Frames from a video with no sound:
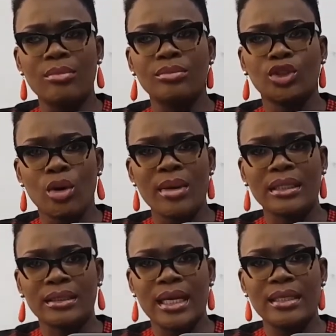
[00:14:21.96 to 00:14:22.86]
some
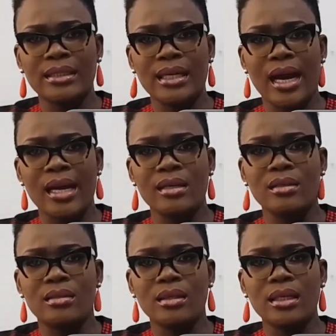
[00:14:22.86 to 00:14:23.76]
extent
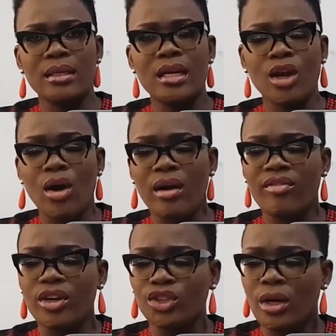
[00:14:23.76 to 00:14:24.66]
and in a longer
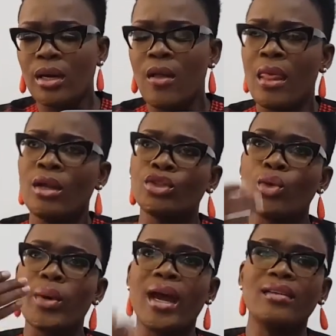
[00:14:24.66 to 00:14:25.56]
version.
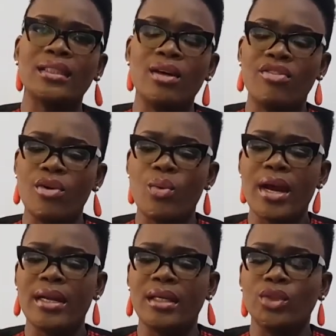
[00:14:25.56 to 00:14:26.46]
So we have
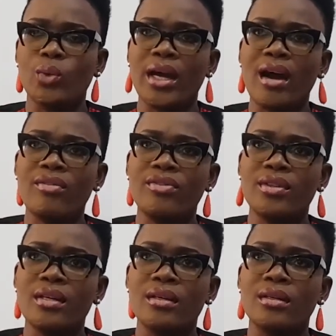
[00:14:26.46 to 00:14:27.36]
self-awareness, we have
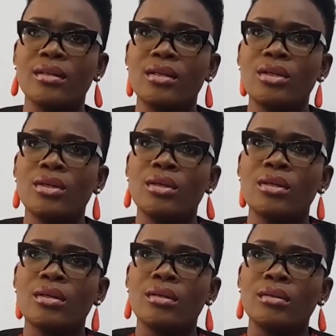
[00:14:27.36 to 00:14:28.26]
the
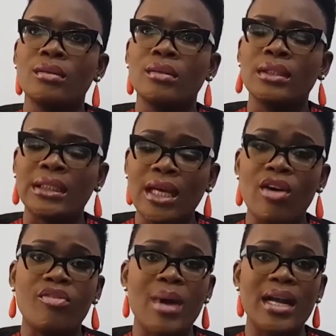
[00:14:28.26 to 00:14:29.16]

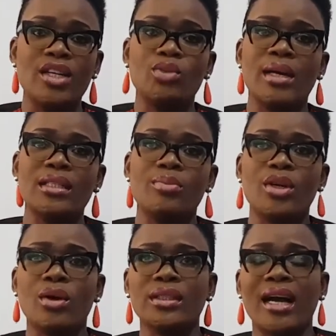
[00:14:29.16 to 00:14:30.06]
self-management,
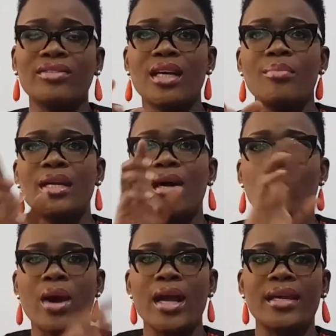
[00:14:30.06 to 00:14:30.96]
because after being
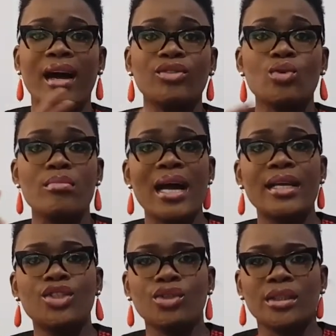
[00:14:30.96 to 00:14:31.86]
aware, you have to
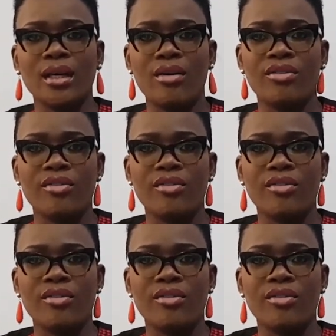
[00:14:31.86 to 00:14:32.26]
manage yourself.